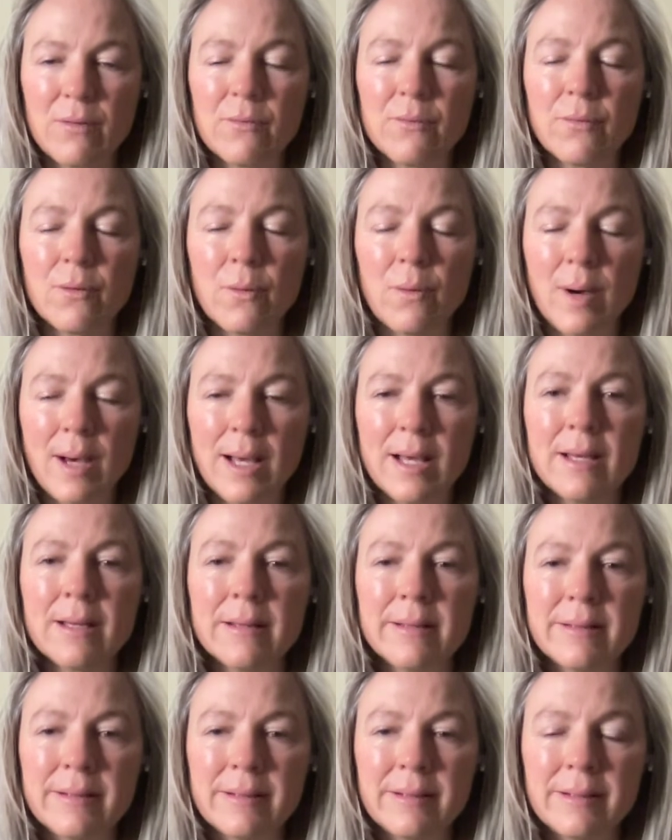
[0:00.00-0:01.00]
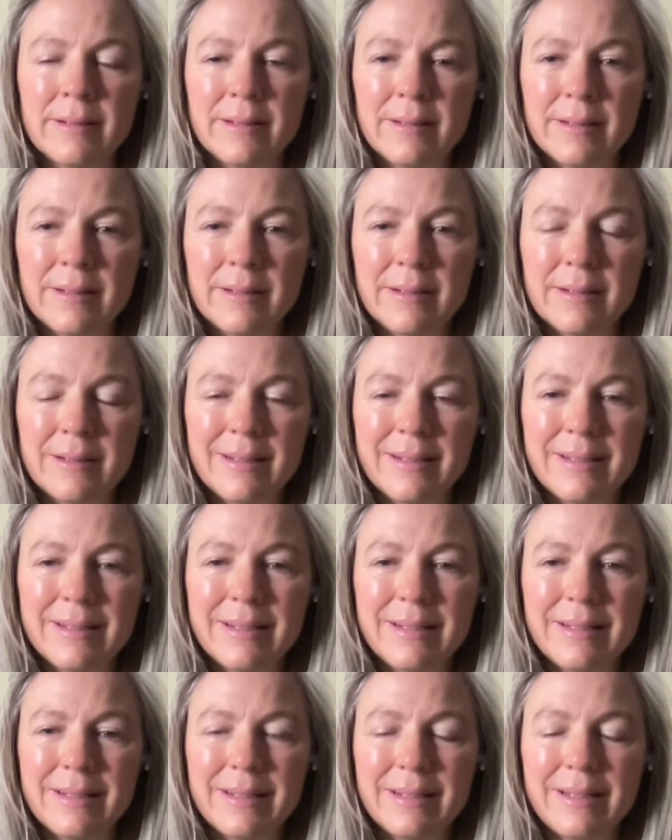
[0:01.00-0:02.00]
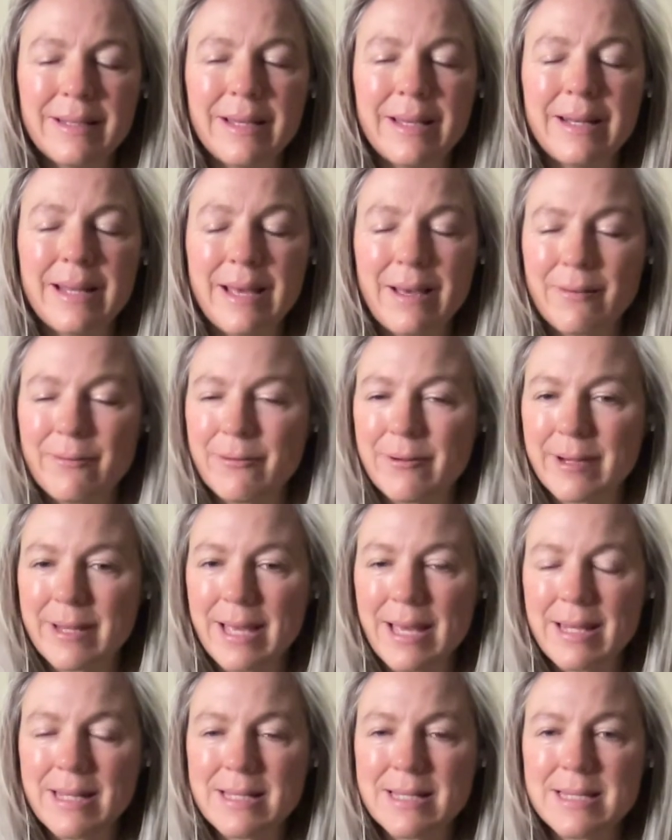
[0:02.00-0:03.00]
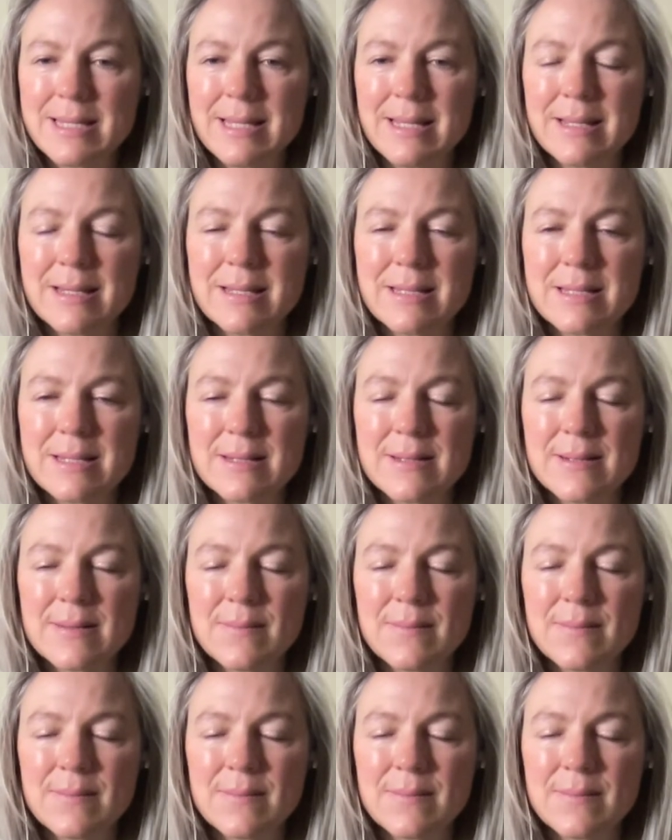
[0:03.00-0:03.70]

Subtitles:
4 and out for a count of 6.